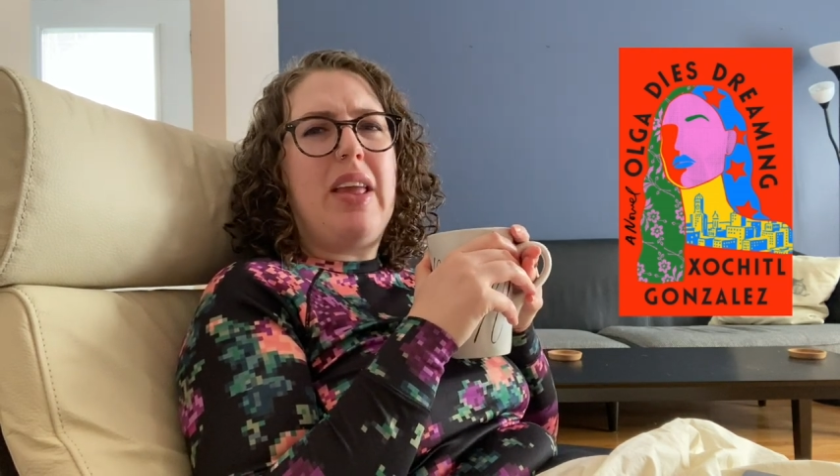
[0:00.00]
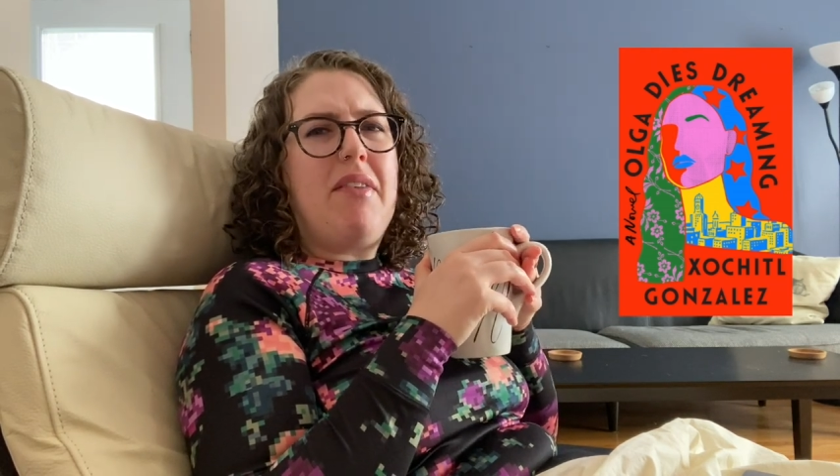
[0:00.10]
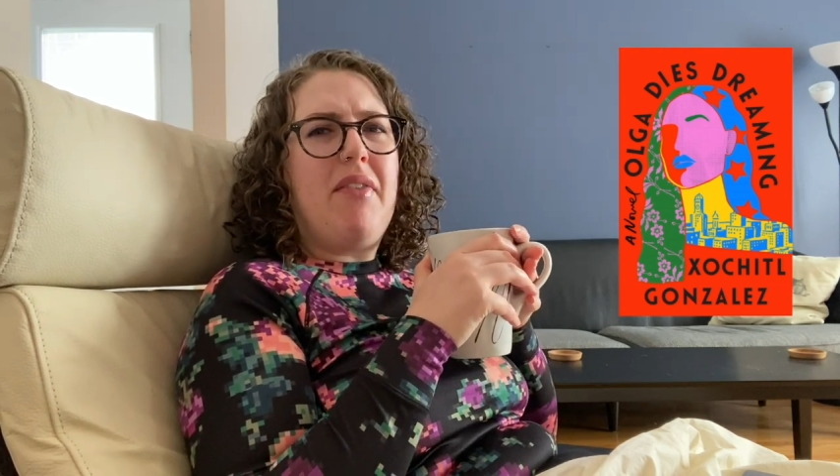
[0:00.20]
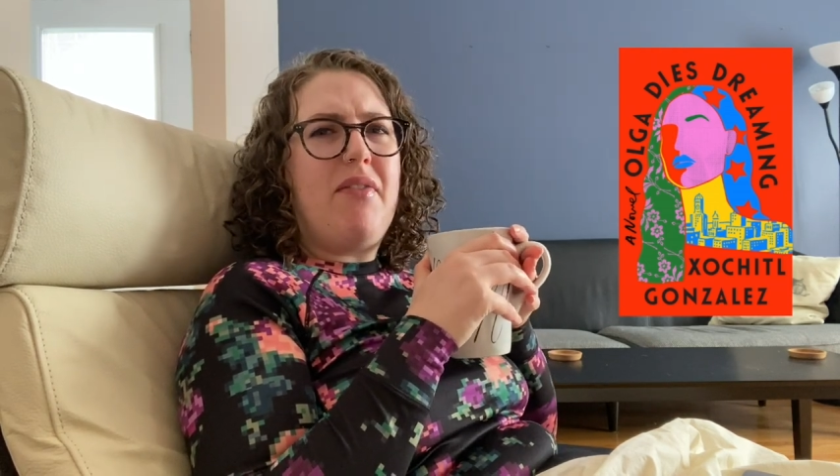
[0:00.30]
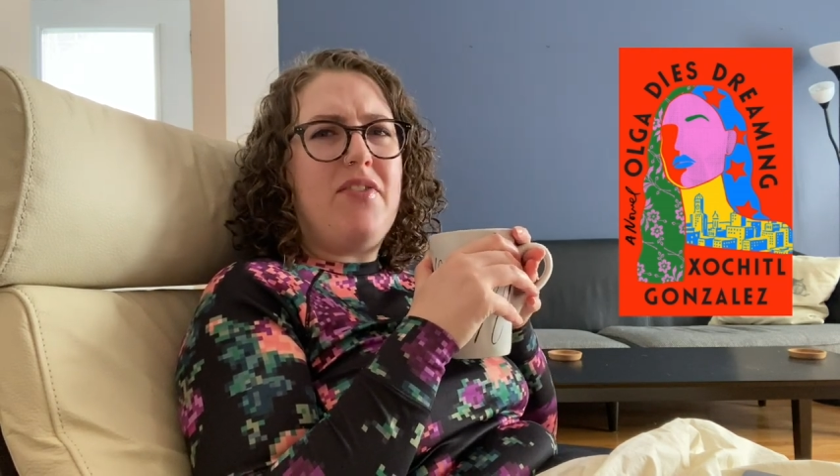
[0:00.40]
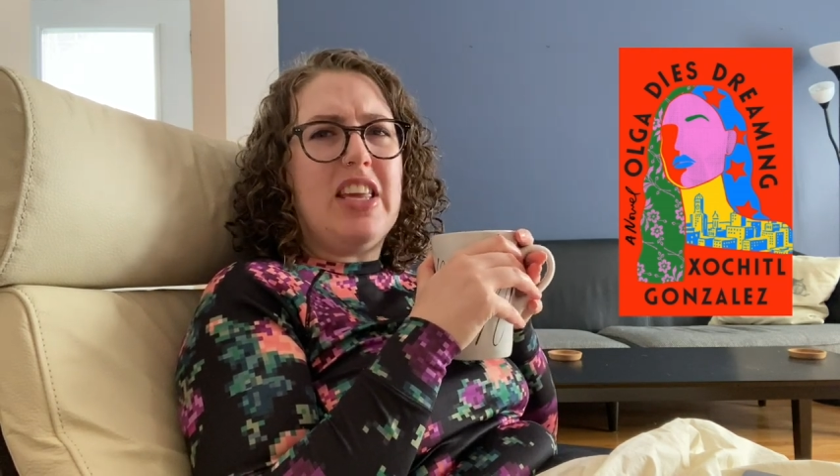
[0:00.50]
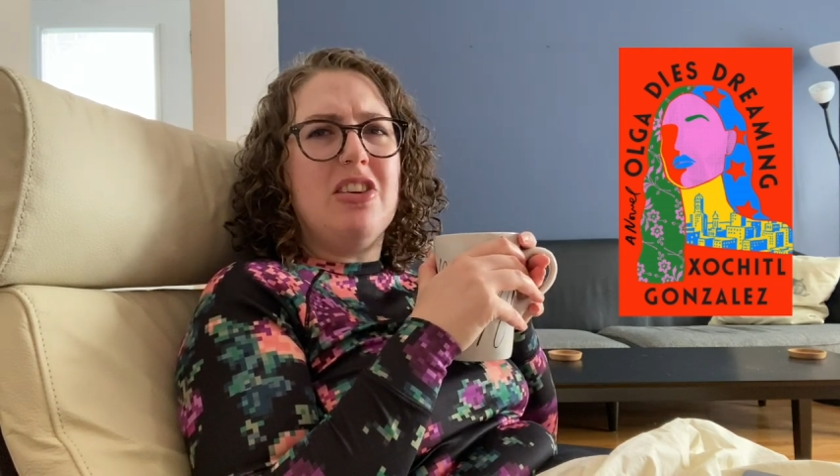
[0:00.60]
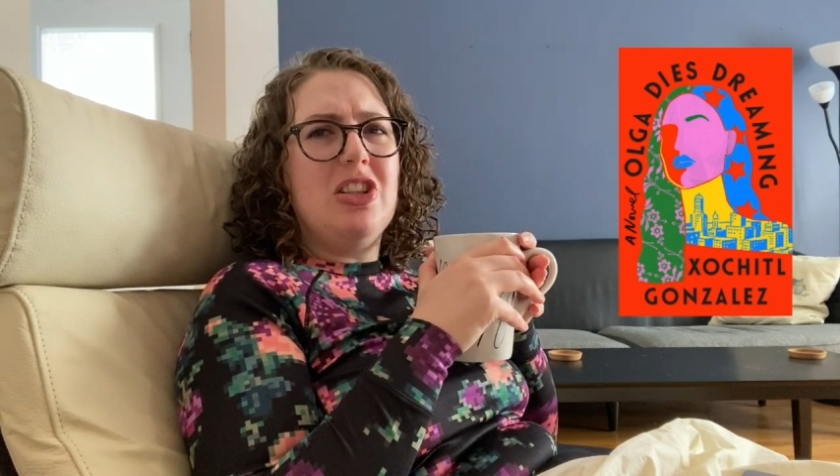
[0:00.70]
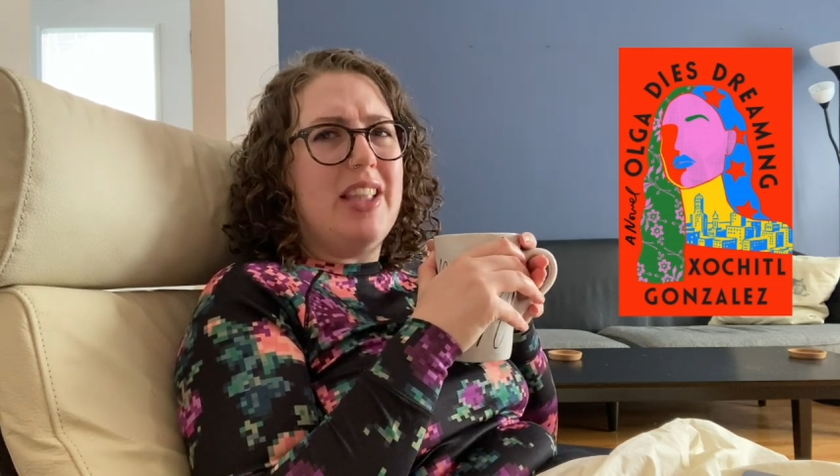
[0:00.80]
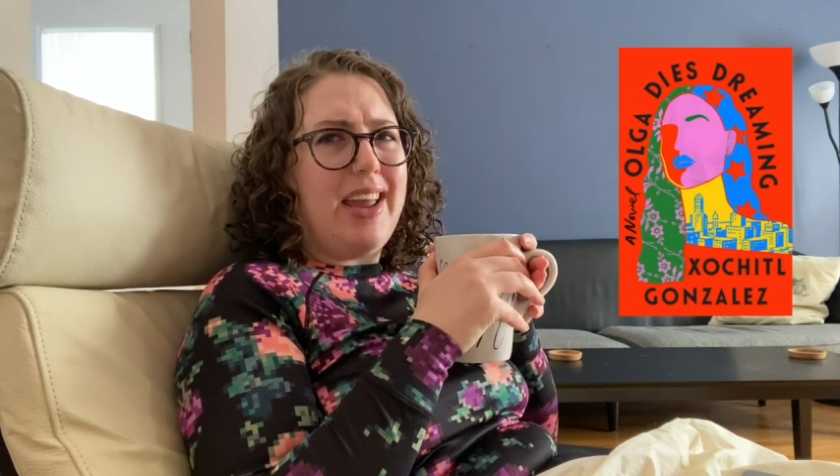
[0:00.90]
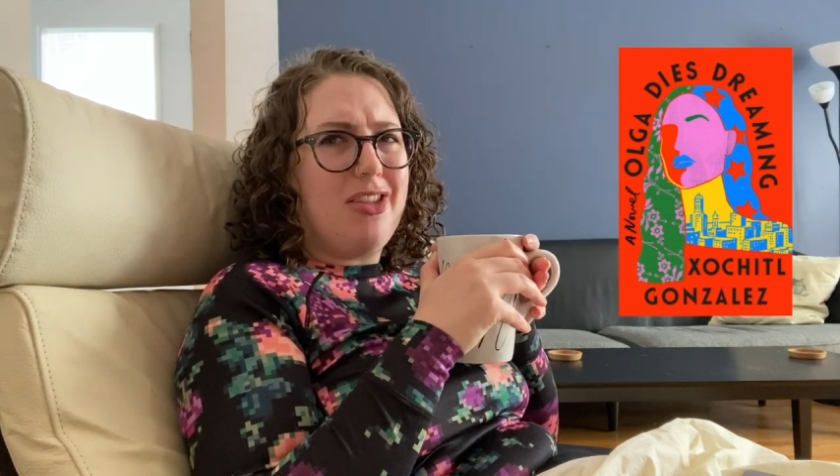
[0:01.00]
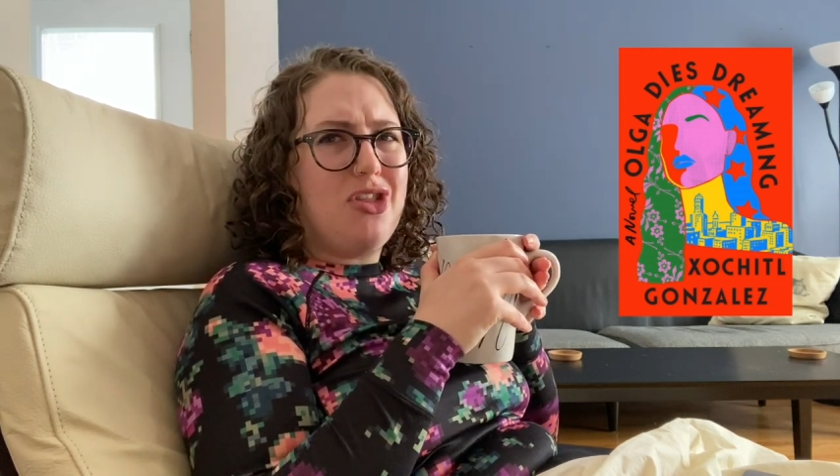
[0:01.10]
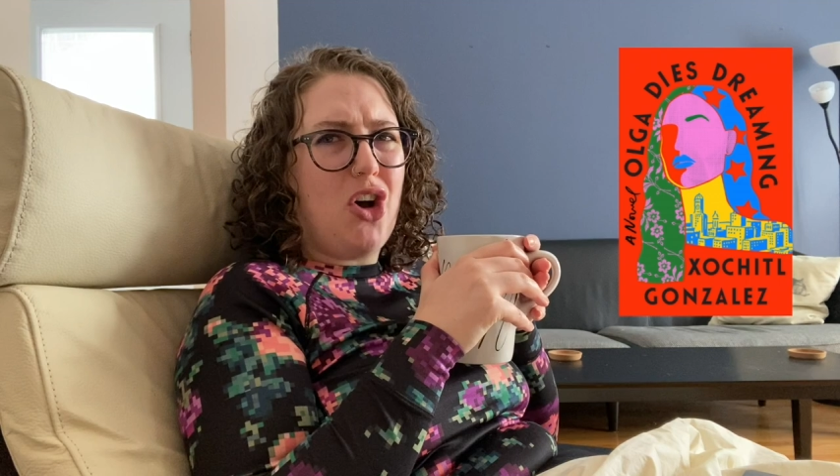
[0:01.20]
They feel like